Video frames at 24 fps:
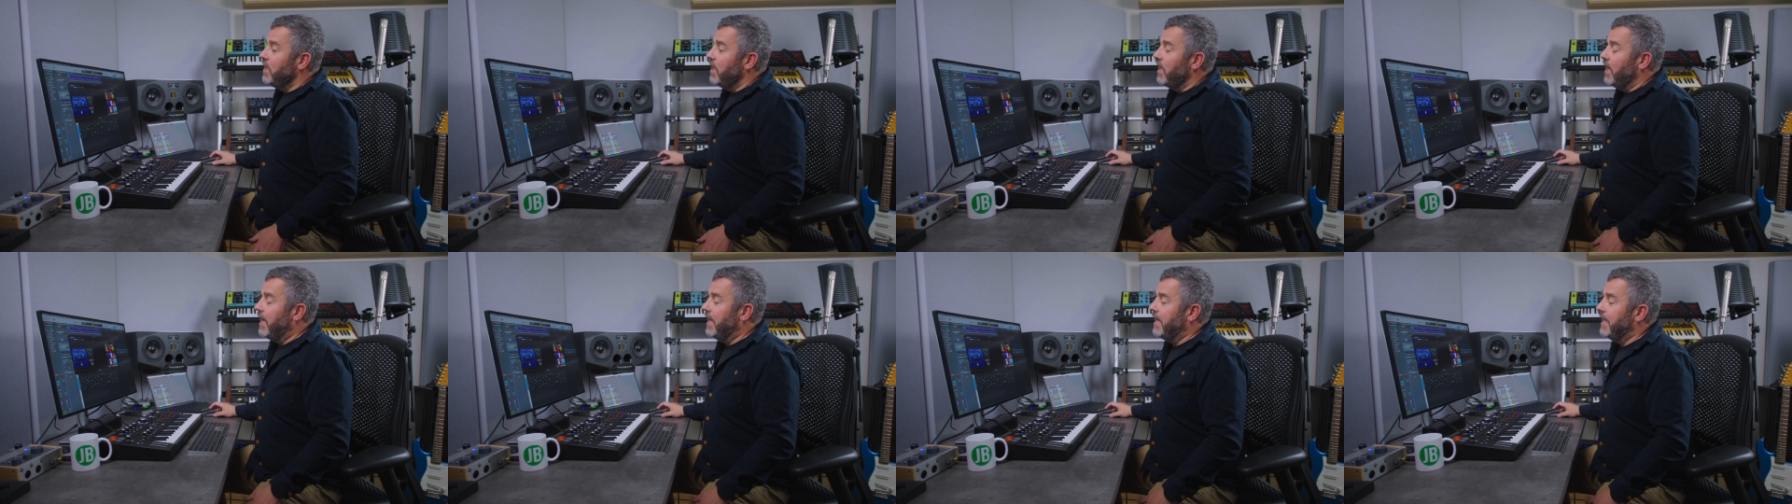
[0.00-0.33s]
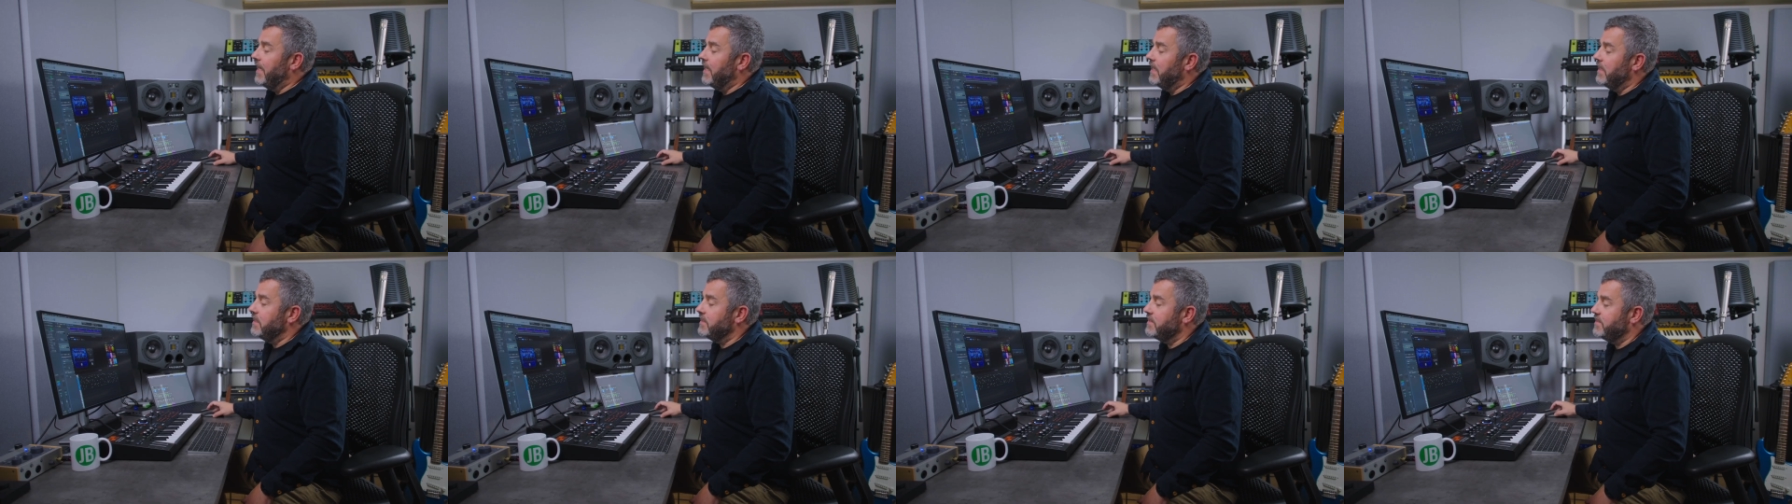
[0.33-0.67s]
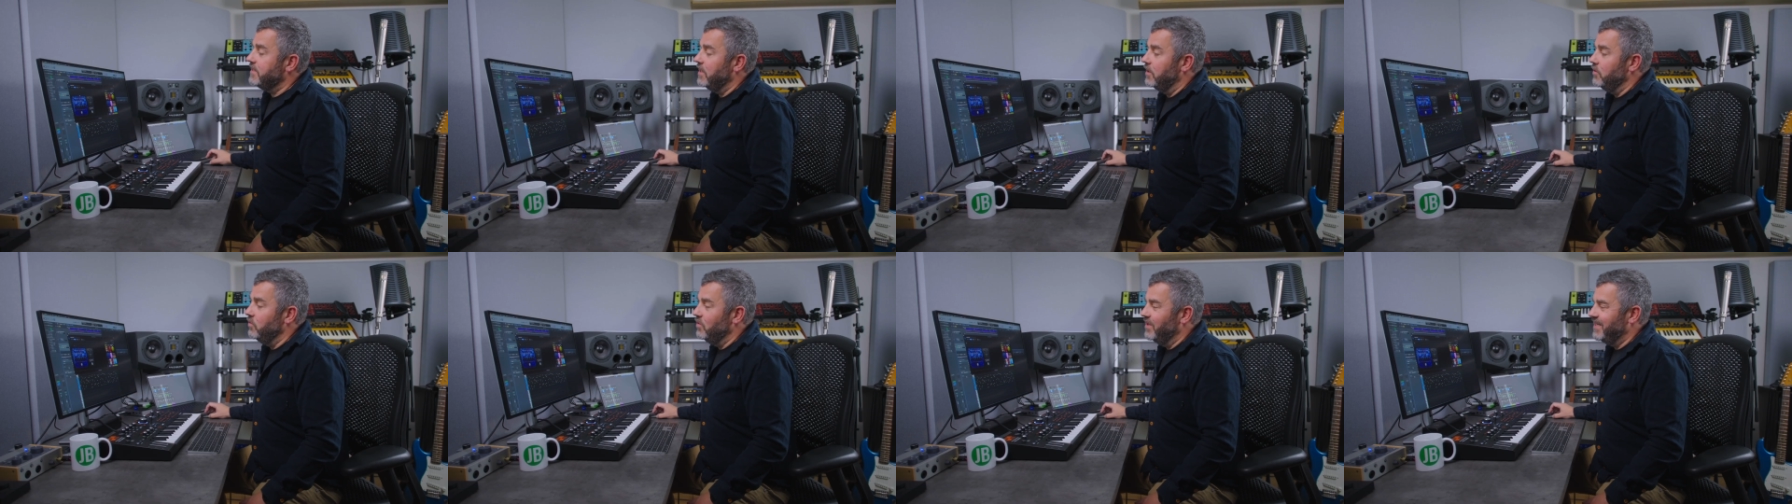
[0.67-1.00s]
Uh,
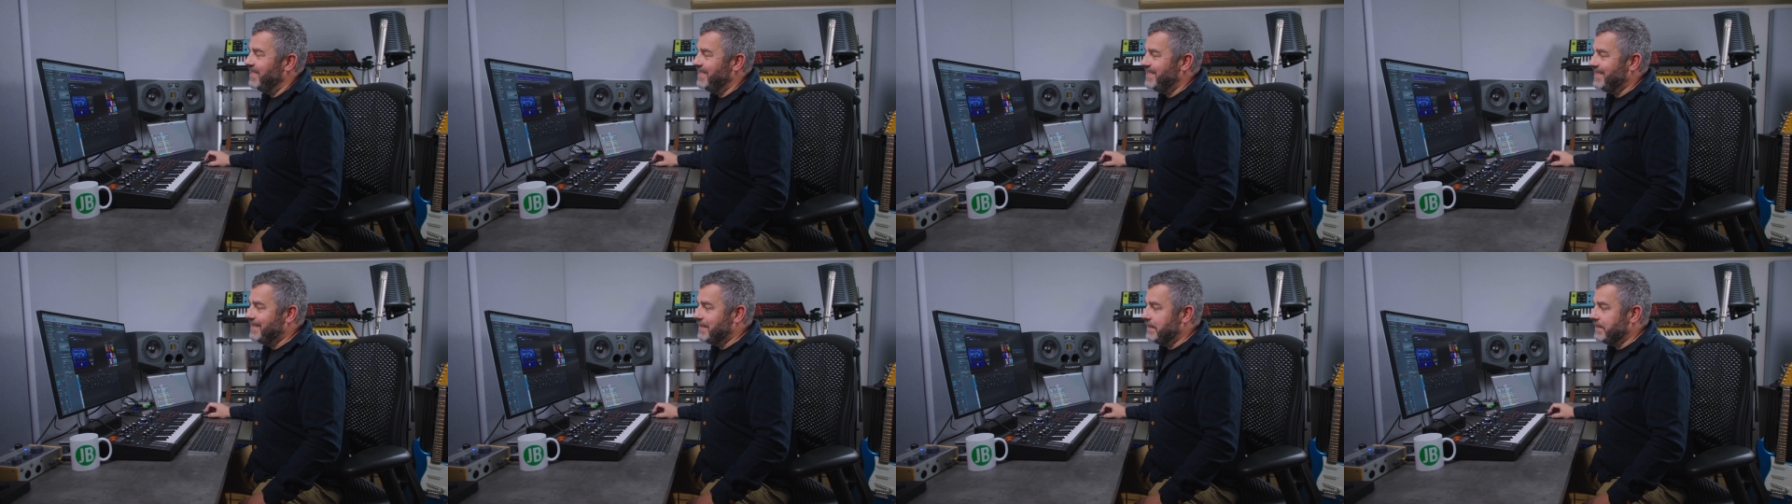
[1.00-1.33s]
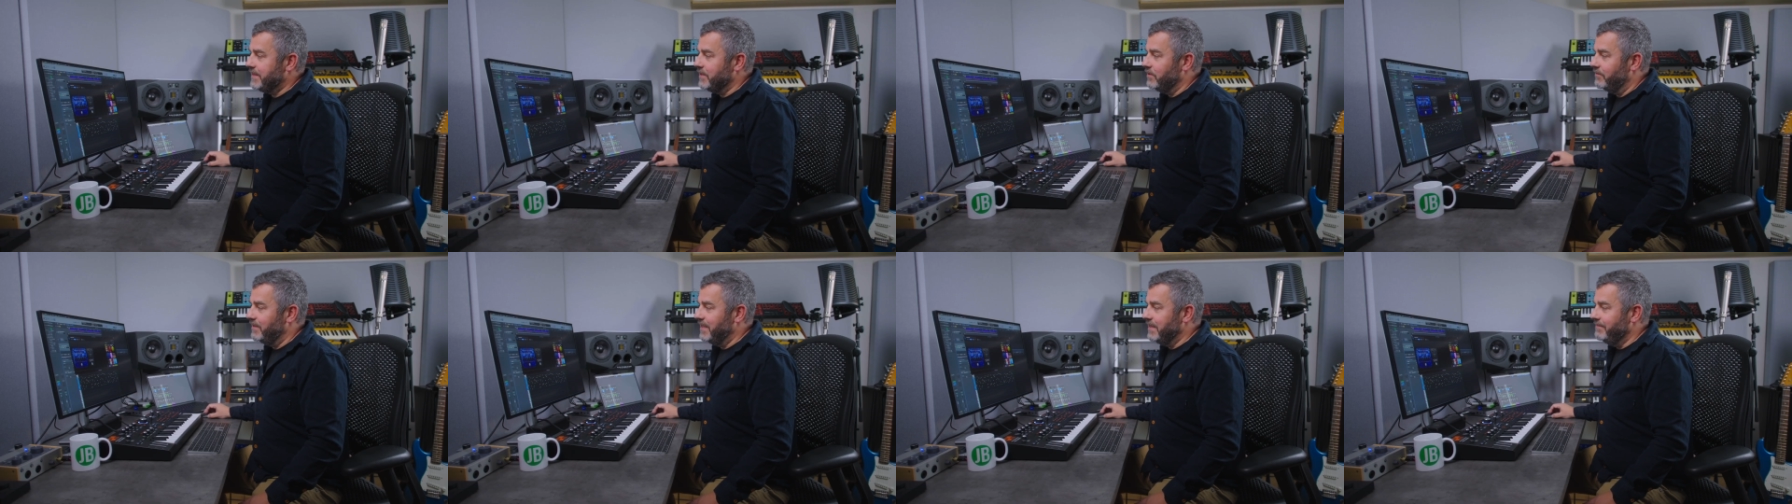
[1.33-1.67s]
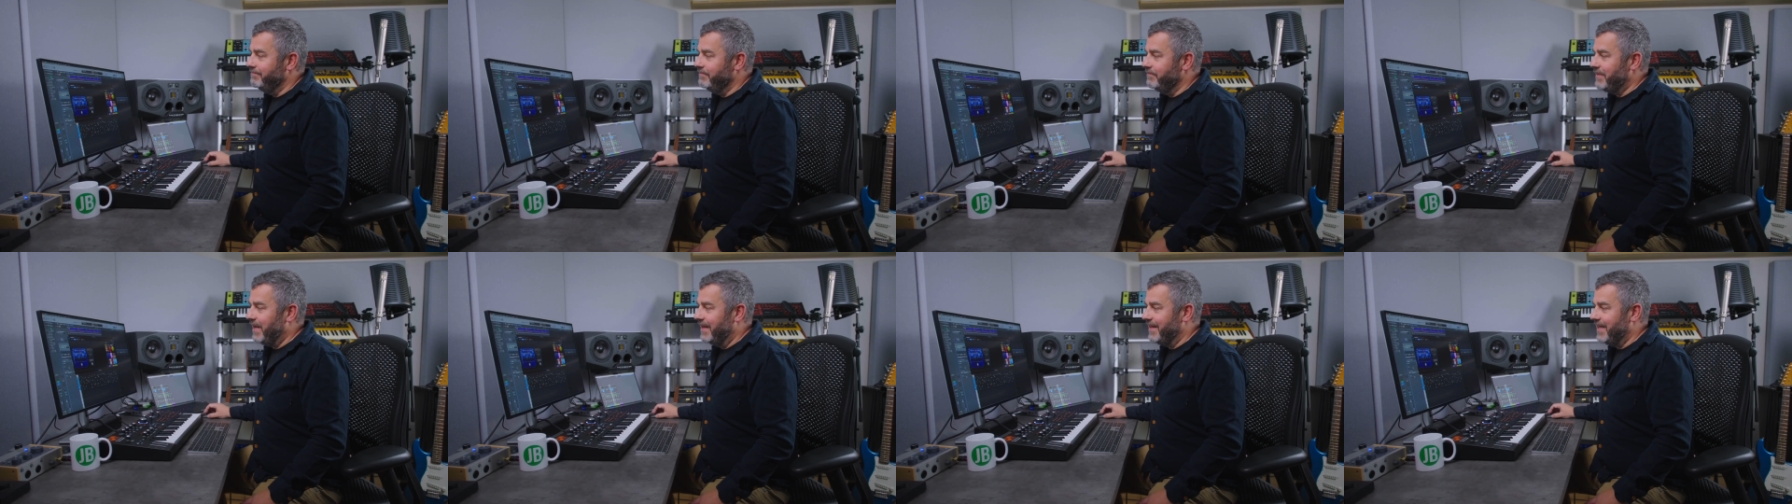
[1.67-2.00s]
so, uh, sorry
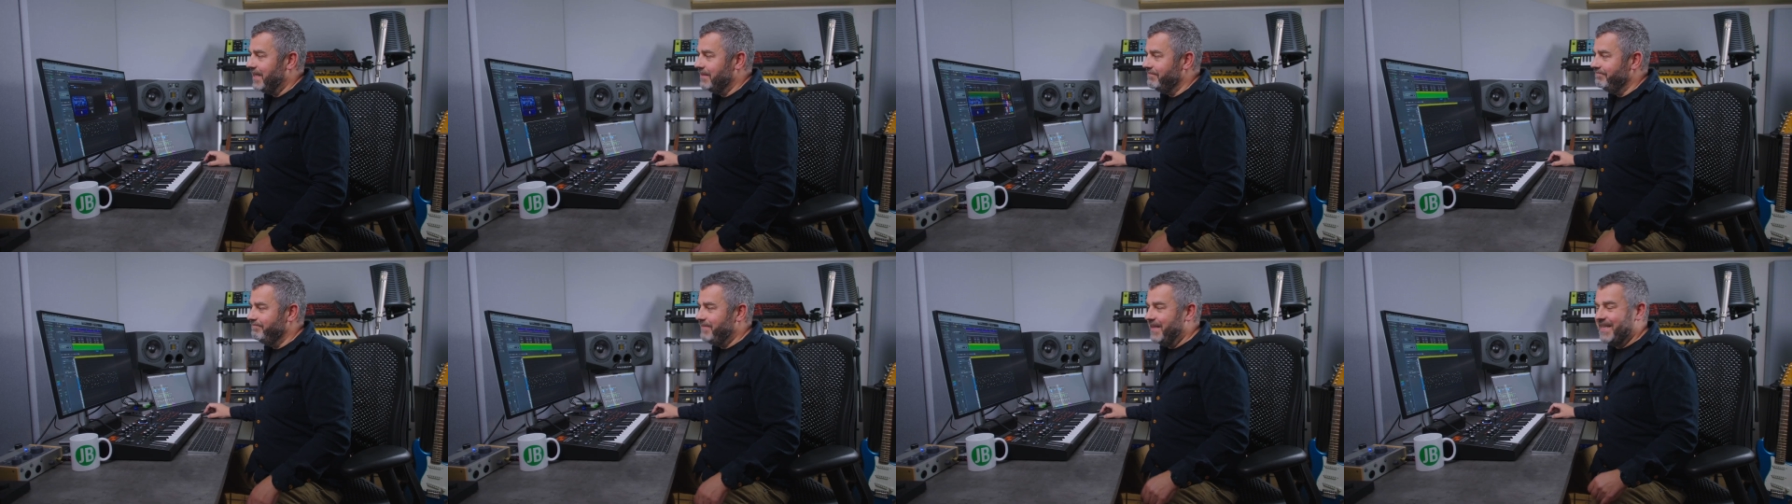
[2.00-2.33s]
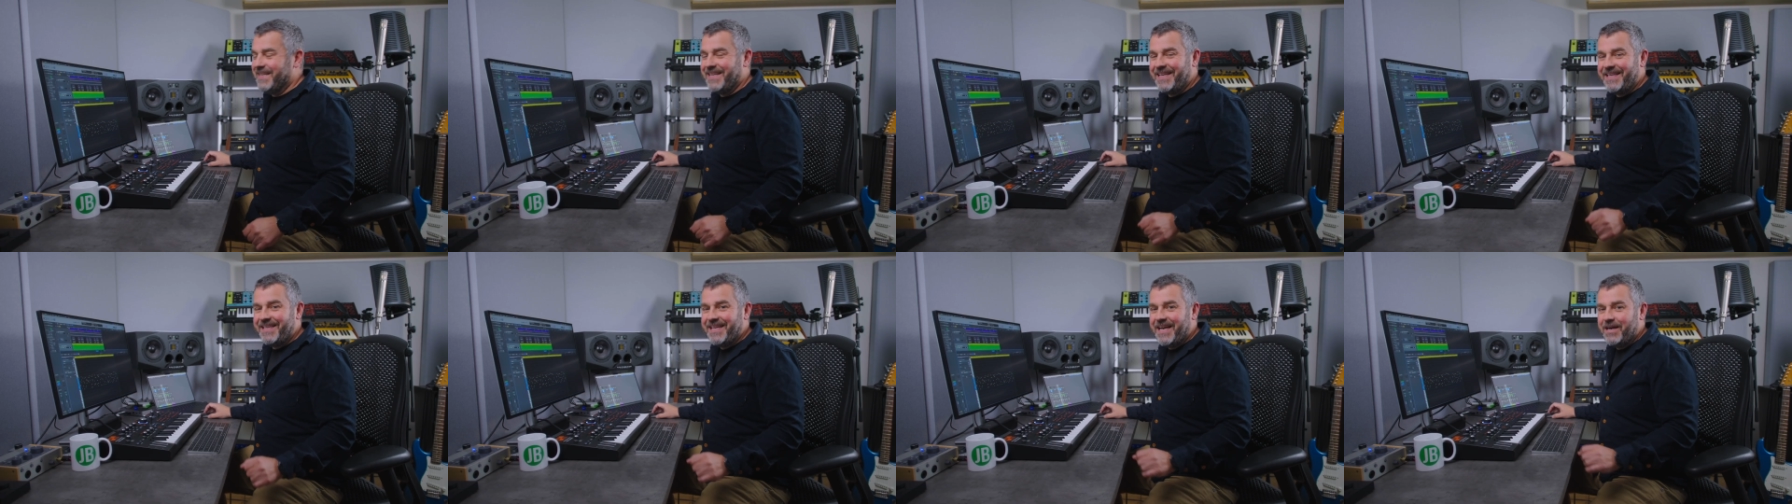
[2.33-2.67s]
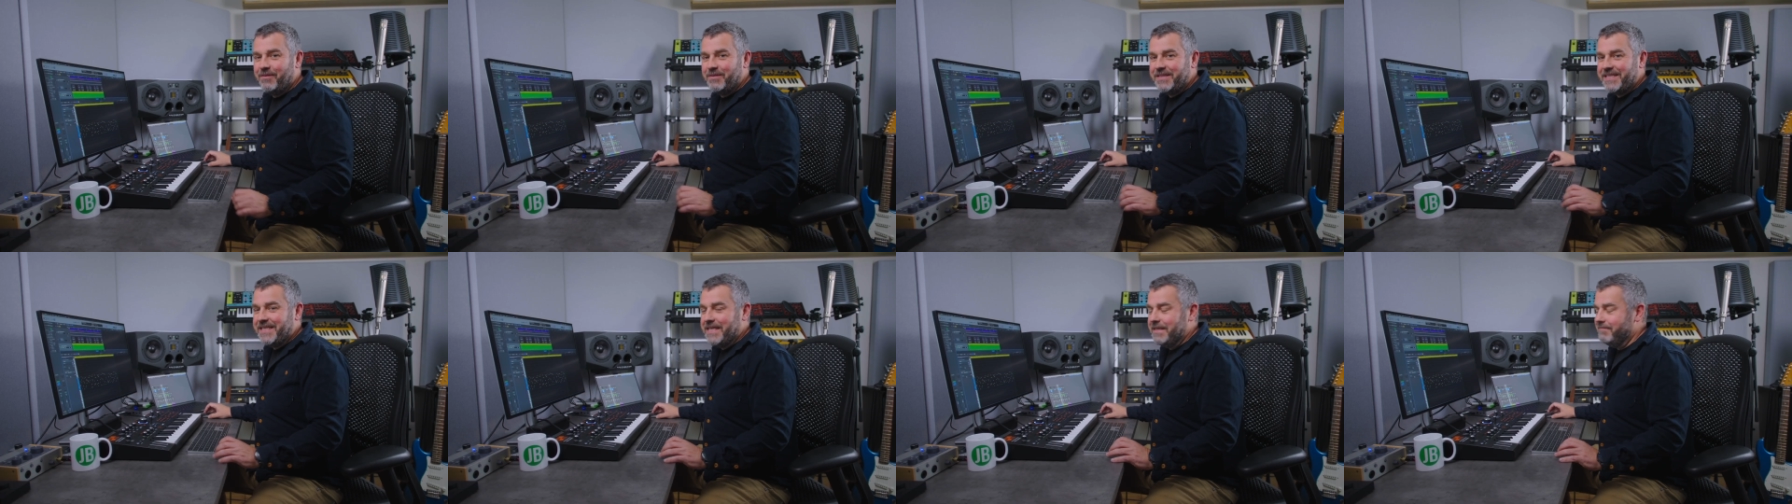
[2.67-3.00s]
about that. Bit late
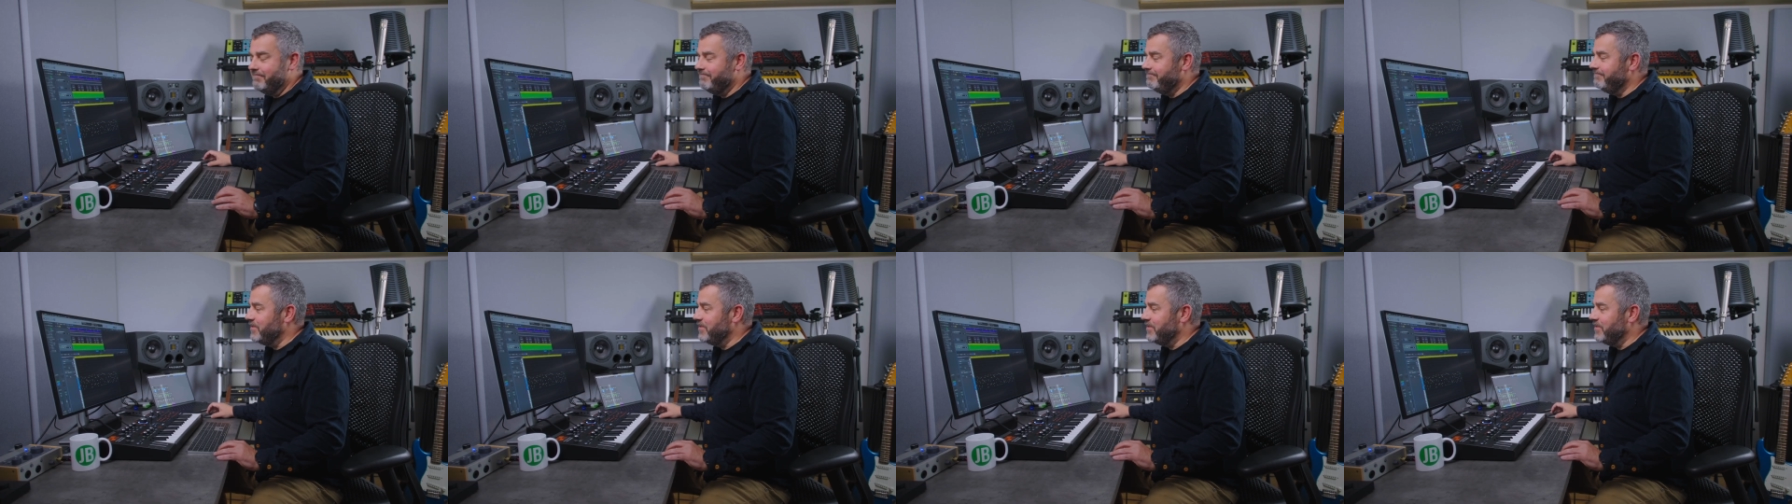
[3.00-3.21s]
now, isn't it?